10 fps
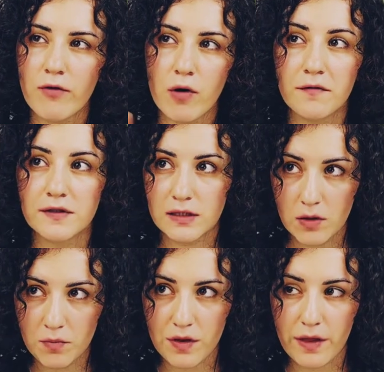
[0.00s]
of
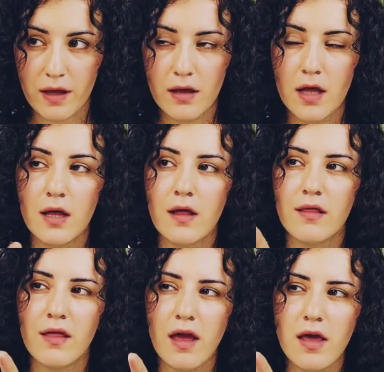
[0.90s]
something,
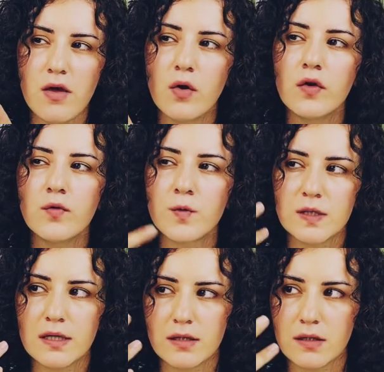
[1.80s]
they could
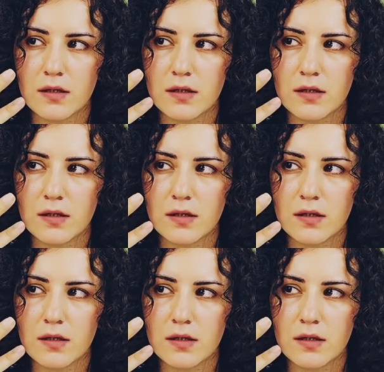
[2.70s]
resist it